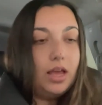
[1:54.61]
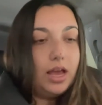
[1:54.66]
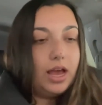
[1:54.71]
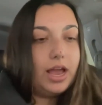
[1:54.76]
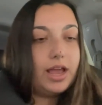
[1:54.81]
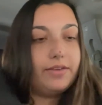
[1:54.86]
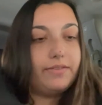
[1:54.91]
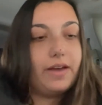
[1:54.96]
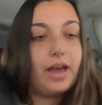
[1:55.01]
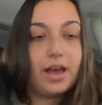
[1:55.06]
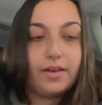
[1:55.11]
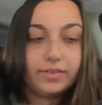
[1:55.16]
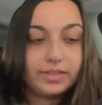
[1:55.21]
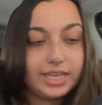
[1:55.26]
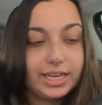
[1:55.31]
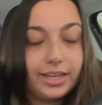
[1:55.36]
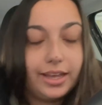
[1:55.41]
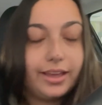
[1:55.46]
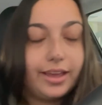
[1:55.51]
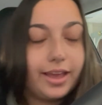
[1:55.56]
I have half a
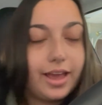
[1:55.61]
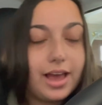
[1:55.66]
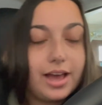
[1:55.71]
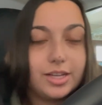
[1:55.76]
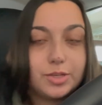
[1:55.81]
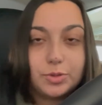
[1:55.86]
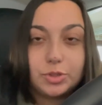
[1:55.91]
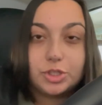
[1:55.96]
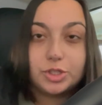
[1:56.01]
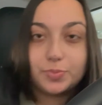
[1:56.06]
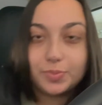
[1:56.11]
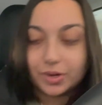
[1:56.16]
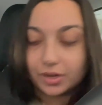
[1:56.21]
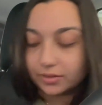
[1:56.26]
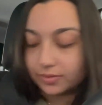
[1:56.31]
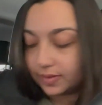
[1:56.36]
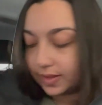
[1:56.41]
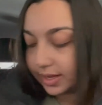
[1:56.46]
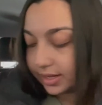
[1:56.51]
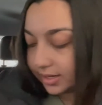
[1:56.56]
tank of gas, which is
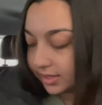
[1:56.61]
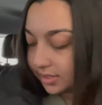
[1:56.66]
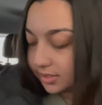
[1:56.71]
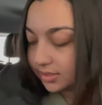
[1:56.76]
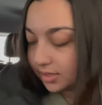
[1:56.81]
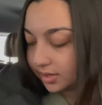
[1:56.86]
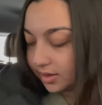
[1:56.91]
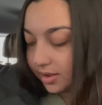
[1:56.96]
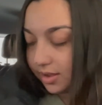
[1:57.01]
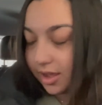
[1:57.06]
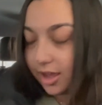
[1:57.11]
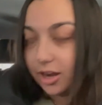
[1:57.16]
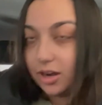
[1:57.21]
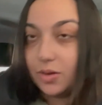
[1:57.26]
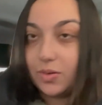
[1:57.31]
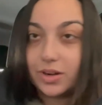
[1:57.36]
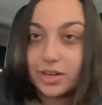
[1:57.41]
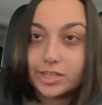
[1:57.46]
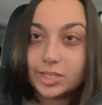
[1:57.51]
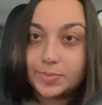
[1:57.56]
perfect because I don't
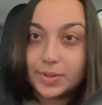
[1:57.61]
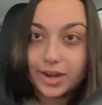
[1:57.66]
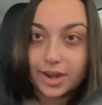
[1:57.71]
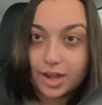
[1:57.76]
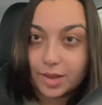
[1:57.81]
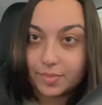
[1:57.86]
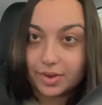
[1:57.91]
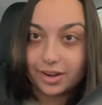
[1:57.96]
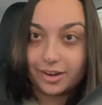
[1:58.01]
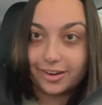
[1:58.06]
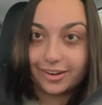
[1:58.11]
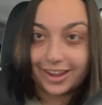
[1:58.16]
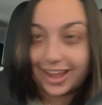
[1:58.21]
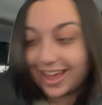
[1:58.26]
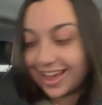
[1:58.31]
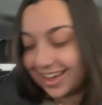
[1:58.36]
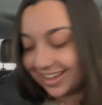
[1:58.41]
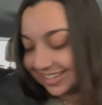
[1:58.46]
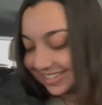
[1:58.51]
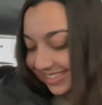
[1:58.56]
want to spend any money on
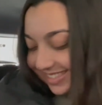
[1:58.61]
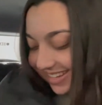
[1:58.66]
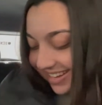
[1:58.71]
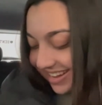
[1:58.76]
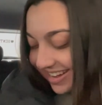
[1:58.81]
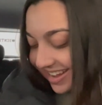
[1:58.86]
gas